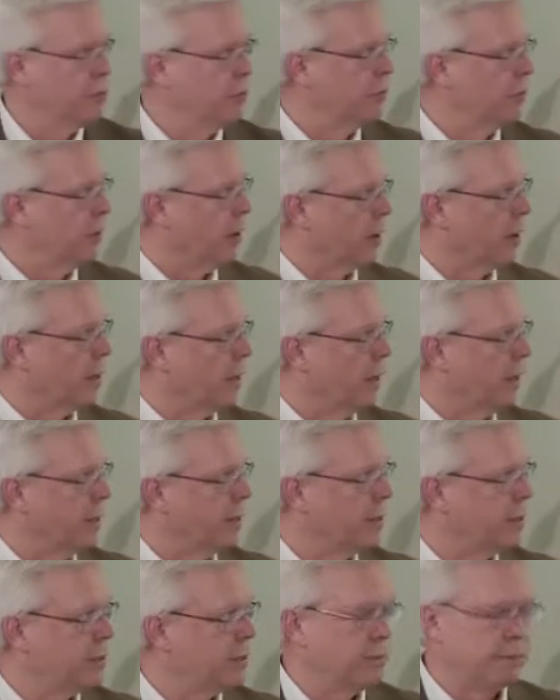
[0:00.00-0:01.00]
do for our
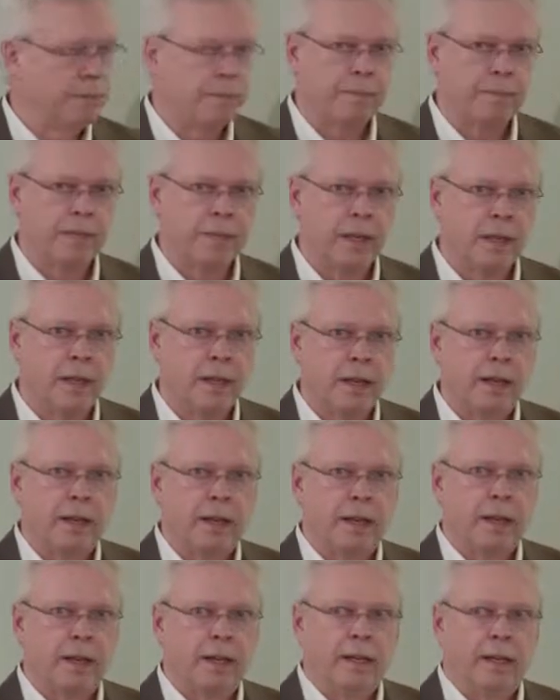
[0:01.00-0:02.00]
clients.
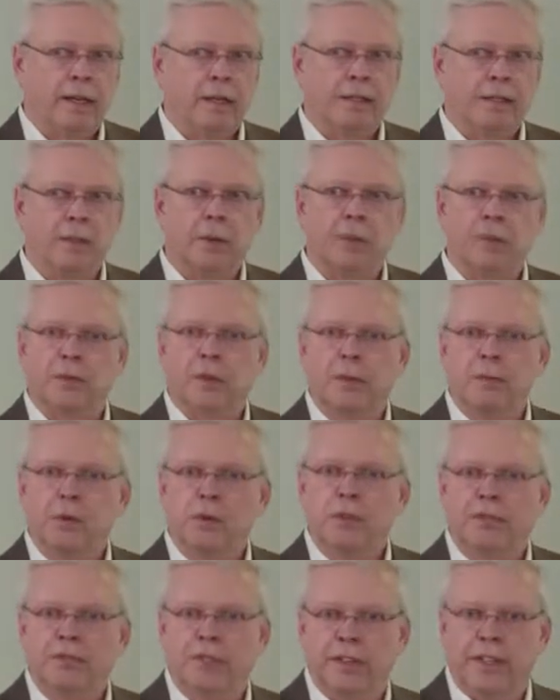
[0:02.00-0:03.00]
So as we
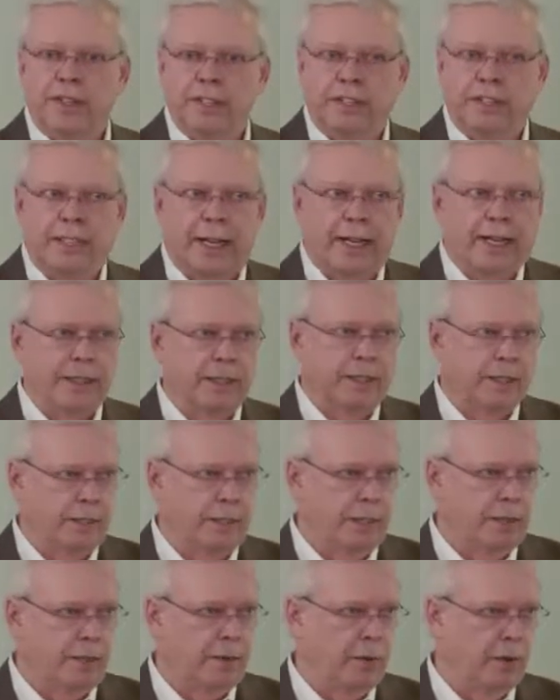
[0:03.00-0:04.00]
move to the second
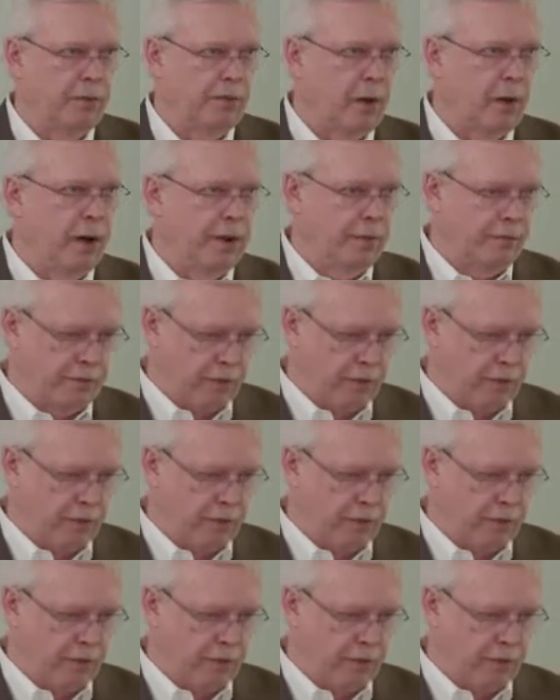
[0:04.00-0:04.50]
C, we've gone